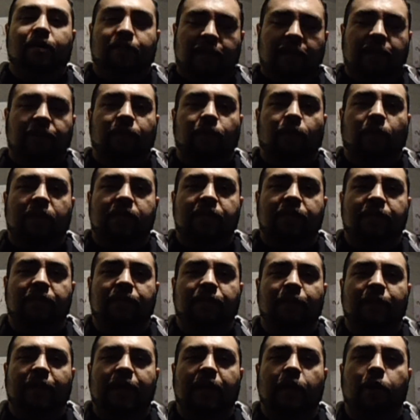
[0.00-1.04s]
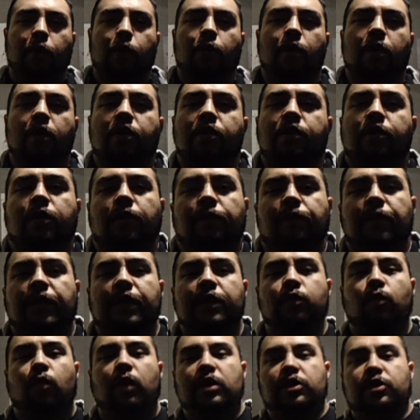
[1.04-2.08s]
Thanks for watching this video. Don't
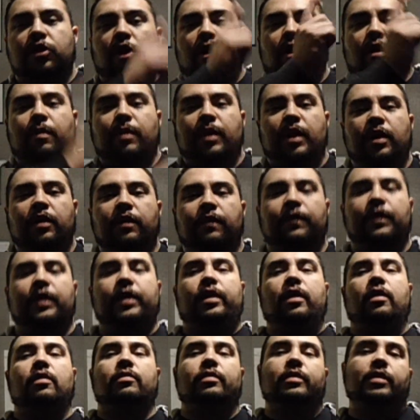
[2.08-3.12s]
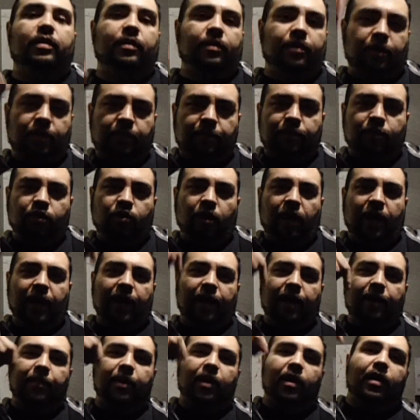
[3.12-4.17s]
forget to watch all my other videos.
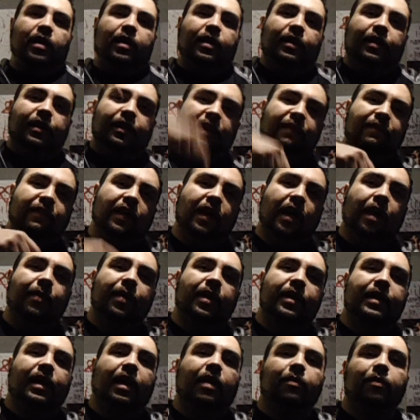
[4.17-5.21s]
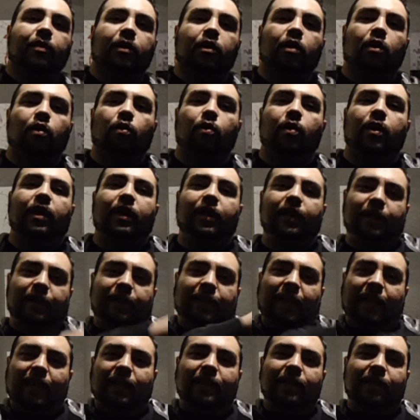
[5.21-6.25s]
Subscribe. Leave a comment down below.
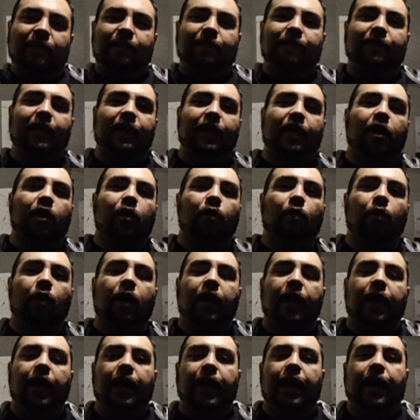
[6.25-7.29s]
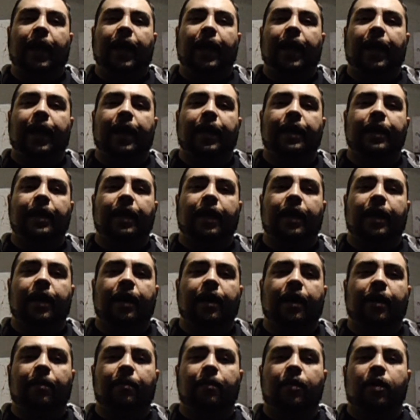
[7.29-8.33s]
Like this video. And
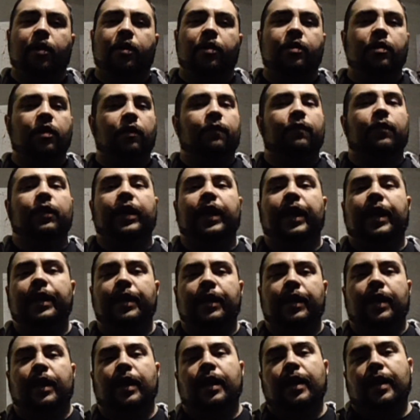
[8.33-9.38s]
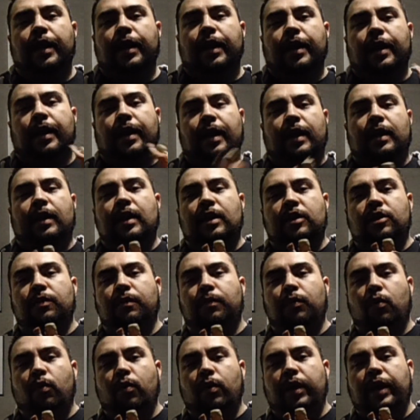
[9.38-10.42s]
don't forget, holla at your
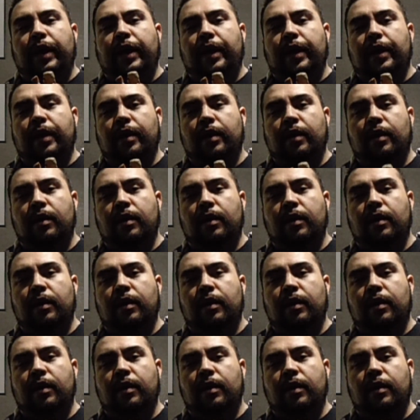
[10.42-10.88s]
boy.